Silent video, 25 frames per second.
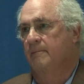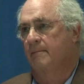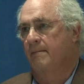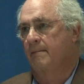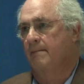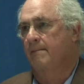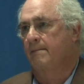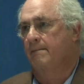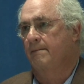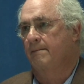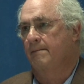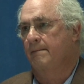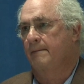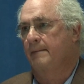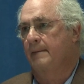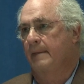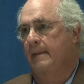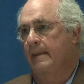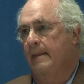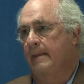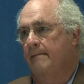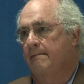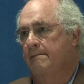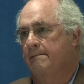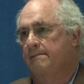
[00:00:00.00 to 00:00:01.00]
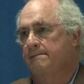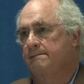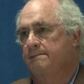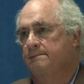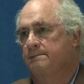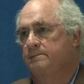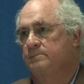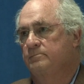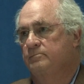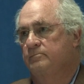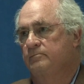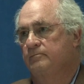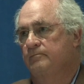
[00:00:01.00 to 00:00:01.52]
And if somebody is
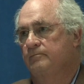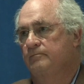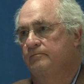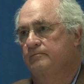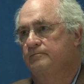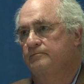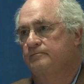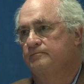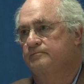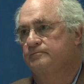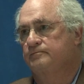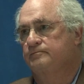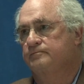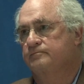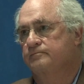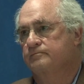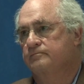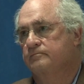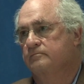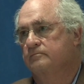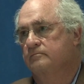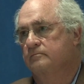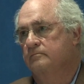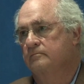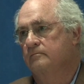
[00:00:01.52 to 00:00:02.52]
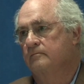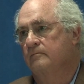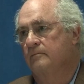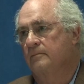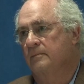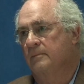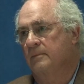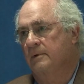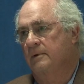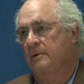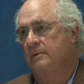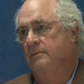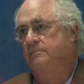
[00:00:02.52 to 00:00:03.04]
currently using one of
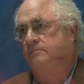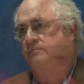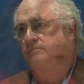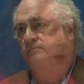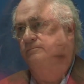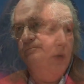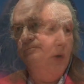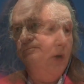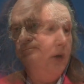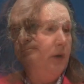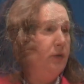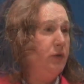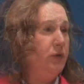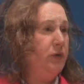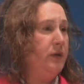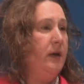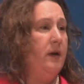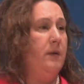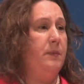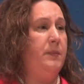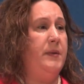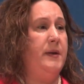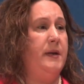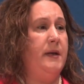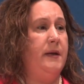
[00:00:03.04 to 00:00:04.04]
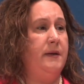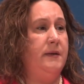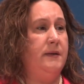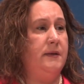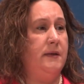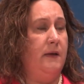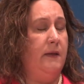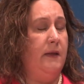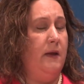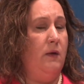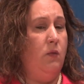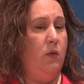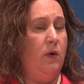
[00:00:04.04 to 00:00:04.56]
those very large companies
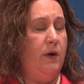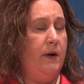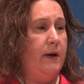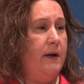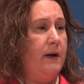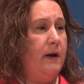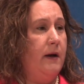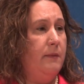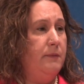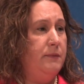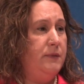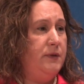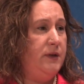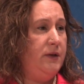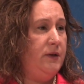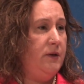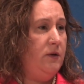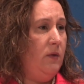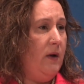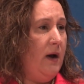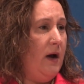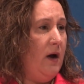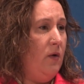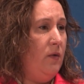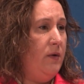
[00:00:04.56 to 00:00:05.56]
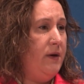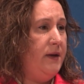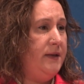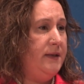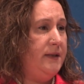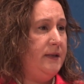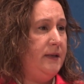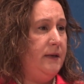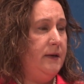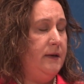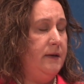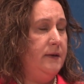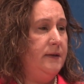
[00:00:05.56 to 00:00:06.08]
and they want to come to you, how
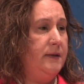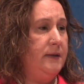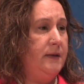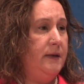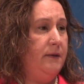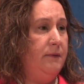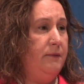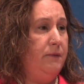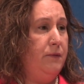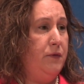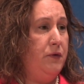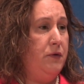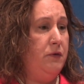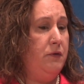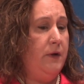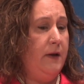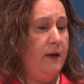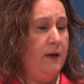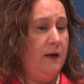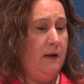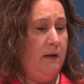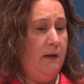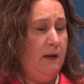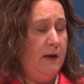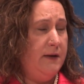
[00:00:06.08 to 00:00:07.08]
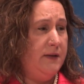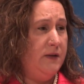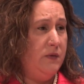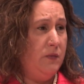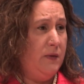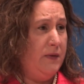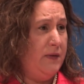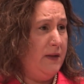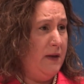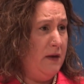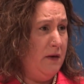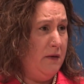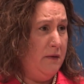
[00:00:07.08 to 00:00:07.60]
easy is it for you to analyze
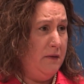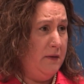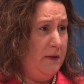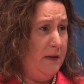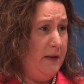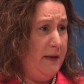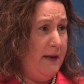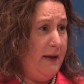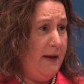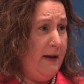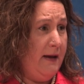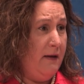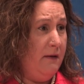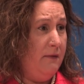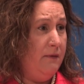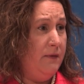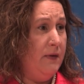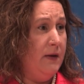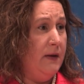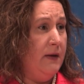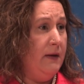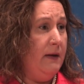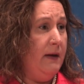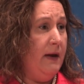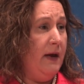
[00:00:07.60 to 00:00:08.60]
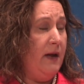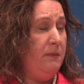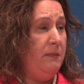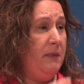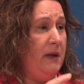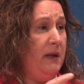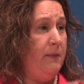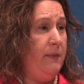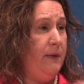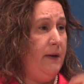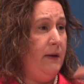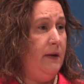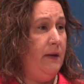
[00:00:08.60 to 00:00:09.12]
what they currently have? And maybe